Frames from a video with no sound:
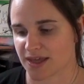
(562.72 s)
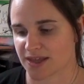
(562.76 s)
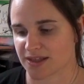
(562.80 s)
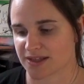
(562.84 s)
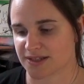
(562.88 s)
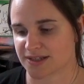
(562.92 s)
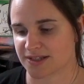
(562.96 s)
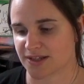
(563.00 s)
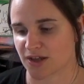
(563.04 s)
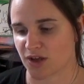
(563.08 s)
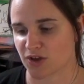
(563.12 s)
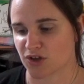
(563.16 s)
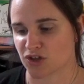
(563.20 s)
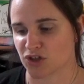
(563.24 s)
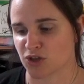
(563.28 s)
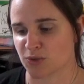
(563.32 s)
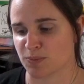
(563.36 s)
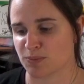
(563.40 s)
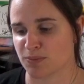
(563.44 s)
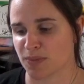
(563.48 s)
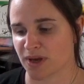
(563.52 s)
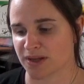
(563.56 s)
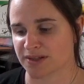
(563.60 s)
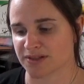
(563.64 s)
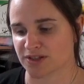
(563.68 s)
So you
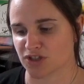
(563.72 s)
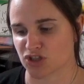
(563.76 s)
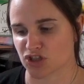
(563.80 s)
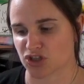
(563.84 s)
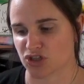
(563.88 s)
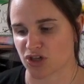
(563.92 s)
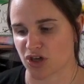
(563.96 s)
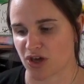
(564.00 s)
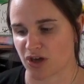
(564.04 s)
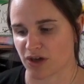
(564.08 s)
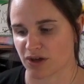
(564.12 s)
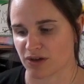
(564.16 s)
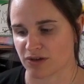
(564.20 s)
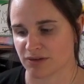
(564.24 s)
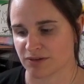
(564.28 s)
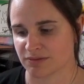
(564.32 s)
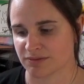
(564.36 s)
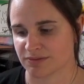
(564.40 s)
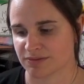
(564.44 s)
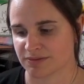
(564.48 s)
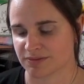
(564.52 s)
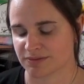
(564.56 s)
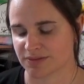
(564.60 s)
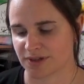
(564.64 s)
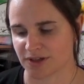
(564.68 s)
mustn't show
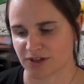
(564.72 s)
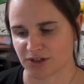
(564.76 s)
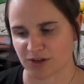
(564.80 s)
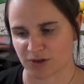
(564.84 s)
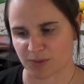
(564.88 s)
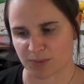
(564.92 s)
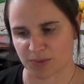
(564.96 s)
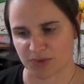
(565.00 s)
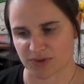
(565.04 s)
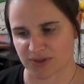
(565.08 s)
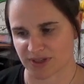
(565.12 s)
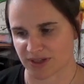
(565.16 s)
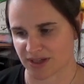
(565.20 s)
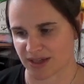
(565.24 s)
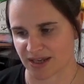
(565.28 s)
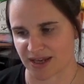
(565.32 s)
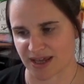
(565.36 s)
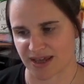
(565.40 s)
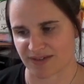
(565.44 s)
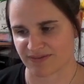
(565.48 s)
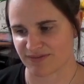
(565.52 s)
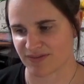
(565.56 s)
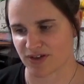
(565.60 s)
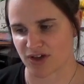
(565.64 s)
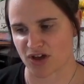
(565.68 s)
that you're putting in
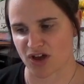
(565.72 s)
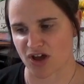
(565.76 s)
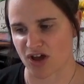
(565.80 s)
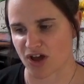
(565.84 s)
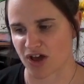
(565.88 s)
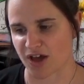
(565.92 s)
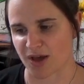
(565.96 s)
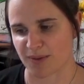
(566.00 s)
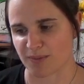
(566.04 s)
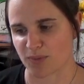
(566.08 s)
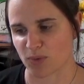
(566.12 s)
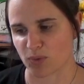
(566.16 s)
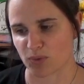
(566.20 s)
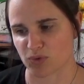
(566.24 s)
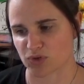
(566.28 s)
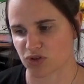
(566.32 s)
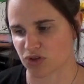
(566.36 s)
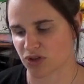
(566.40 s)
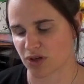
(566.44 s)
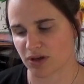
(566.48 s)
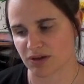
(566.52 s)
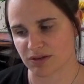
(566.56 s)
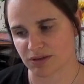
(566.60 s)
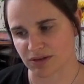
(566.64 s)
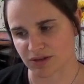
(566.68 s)
effort or
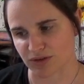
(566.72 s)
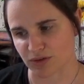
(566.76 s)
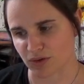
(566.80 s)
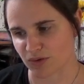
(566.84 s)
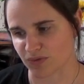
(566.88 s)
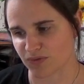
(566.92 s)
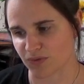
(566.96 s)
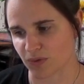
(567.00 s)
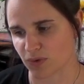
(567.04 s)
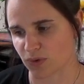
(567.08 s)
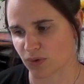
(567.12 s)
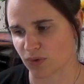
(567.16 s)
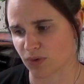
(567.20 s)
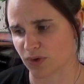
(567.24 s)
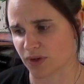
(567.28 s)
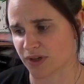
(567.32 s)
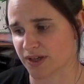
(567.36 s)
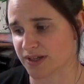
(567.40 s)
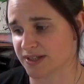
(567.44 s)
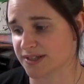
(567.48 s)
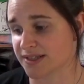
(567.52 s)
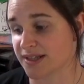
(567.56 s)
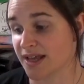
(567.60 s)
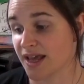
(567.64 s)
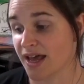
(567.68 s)
show that you're
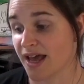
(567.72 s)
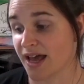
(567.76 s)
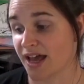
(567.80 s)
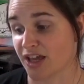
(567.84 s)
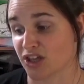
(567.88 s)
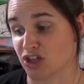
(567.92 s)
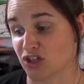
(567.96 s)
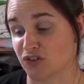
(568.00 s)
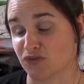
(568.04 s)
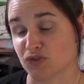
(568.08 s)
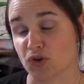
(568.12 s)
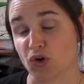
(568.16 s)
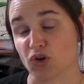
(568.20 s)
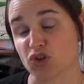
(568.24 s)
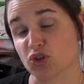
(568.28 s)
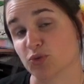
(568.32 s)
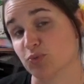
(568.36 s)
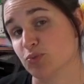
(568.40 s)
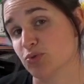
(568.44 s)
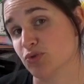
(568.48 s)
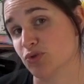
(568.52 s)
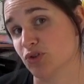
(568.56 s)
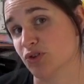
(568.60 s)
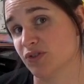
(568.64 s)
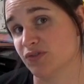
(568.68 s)
flawless, and you've got to
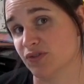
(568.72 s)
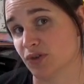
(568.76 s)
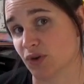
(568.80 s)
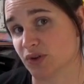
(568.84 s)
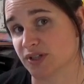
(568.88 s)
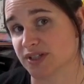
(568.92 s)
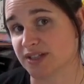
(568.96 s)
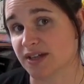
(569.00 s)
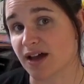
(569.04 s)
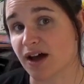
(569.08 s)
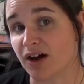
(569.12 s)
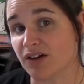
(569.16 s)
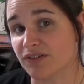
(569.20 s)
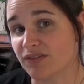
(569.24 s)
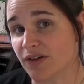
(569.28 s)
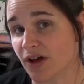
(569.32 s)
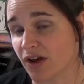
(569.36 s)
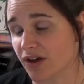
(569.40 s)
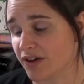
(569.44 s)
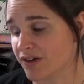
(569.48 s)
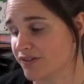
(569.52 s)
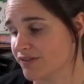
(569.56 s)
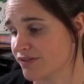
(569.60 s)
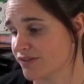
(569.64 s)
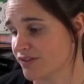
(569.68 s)
prove yourself
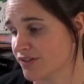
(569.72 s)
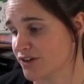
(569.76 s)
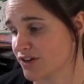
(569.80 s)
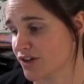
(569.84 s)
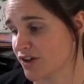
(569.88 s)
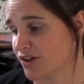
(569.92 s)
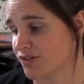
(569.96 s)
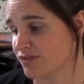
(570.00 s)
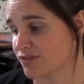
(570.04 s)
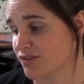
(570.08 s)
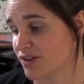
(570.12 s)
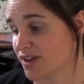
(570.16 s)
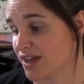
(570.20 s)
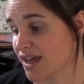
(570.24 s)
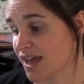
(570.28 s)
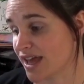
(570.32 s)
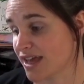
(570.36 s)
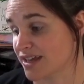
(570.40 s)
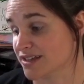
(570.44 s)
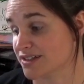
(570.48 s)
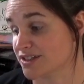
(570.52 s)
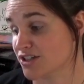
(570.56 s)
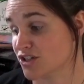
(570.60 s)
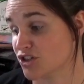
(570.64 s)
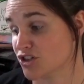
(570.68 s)
over and over
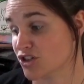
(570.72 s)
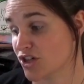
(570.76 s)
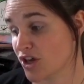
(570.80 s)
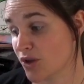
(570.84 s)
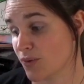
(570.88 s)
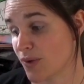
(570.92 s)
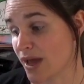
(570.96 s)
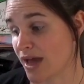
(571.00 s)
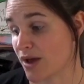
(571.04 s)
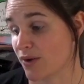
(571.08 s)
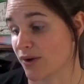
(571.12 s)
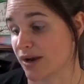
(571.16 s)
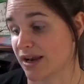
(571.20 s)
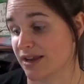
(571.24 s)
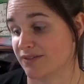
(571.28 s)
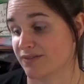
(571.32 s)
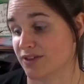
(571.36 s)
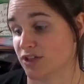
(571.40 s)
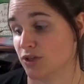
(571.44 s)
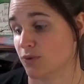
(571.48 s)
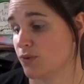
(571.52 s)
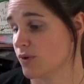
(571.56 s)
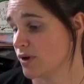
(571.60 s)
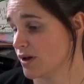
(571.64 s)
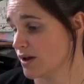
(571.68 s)
again to show how clever
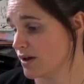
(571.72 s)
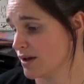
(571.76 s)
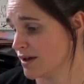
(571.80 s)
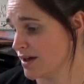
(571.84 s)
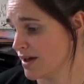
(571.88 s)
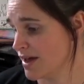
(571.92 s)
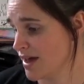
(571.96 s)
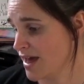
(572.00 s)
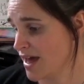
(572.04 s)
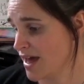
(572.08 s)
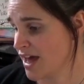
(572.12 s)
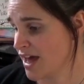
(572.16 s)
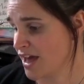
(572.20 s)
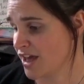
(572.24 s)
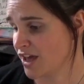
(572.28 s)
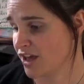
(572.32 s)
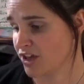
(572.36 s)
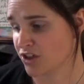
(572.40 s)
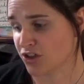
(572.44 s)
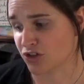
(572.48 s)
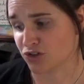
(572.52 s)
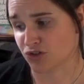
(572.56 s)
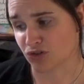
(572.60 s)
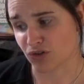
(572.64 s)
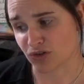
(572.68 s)
you are.
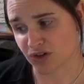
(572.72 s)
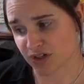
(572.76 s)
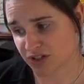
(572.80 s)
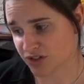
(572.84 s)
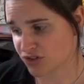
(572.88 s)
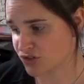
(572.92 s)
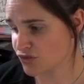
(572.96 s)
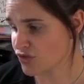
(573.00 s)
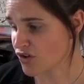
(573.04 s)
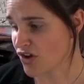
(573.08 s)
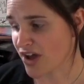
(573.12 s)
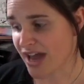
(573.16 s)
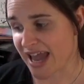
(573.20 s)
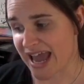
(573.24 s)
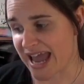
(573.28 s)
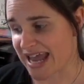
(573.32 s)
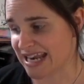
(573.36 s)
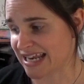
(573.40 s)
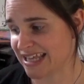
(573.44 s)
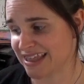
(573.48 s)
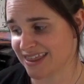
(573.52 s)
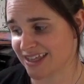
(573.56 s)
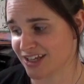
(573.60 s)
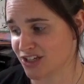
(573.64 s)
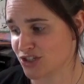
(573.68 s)
You're not going to try
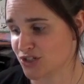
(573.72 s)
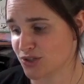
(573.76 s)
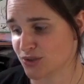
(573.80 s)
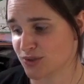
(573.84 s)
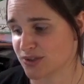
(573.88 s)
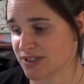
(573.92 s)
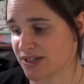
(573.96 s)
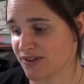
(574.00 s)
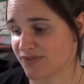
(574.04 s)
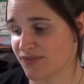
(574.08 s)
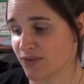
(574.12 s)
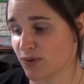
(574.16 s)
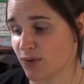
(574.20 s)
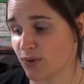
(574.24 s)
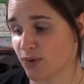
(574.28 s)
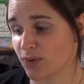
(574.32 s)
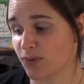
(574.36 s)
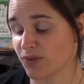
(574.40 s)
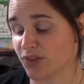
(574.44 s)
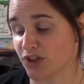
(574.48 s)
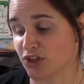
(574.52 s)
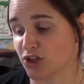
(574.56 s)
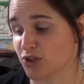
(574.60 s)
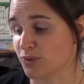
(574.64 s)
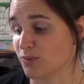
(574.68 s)
anything too
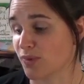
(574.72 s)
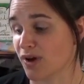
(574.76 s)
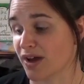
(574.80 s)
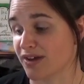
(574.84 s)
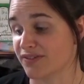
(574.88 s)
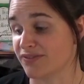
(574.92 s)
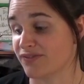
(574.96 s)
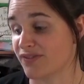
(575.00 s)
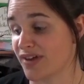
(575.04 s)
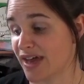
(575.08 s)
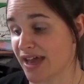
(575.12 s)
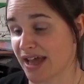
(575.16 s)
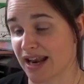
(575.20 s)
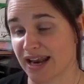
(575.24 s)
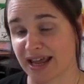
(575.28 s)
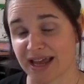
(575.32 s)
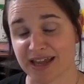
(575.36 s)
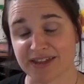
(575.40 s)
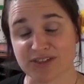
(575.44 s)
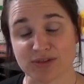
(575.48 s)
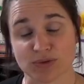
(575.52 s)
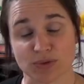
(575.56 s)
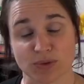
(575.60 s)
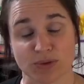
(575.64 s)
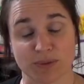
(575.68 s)
difficult that you might fail
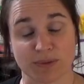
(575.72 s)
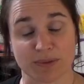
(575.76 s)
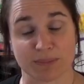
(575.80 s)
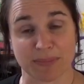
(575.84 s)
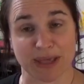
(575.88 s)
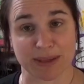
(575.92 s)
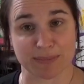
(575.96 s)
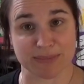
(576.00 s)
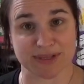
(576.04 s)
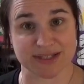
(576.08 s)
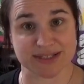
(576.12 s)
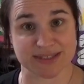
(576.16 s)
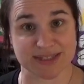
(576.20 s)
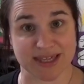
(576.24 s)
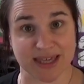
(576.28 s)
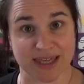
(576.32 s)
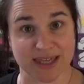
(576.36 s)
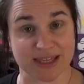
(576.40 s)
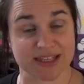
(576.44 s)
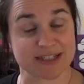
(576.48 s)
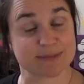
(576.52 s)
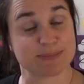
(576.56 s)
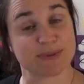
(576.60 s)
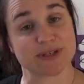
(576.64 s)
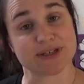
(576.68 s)
at or make
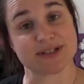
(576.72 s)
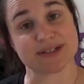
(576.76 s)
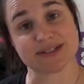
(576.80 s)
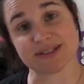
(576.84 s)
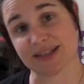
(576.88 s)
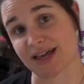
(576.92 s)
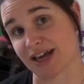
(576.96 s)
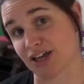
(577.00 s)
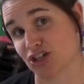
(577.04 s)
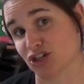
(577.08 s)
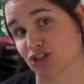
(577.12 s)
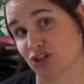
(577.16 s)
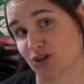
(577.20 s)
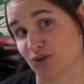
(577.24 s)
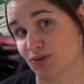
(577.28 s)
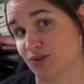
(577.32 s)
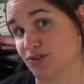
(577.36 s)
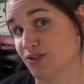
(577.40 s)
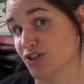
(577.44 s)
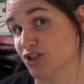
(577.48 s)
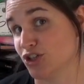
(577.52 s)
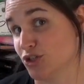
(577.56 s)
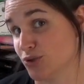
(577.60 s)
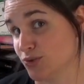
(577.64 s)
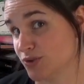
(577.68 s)
mistakes, because that
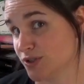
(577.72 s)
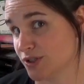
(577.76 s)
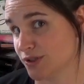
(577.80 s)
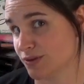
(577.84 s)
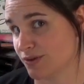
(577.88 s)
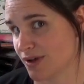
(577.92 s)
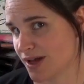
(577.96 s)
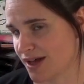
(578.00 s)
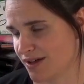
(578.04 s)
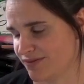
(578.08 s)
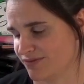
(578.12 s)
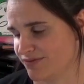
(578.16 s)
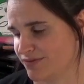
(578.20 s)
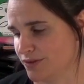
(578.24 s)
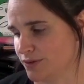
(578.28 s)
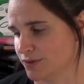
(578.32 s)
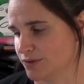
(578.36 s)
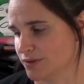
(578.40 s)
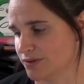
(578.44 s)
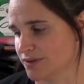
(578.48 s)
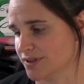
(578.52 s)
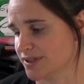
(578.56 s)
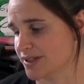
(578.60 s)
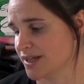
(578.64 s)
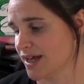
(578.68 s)
shows that you do have
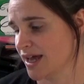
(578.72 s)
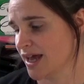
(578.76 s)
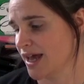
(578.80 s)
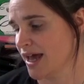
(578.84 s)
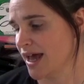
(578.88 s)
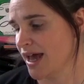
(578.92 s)
flaws.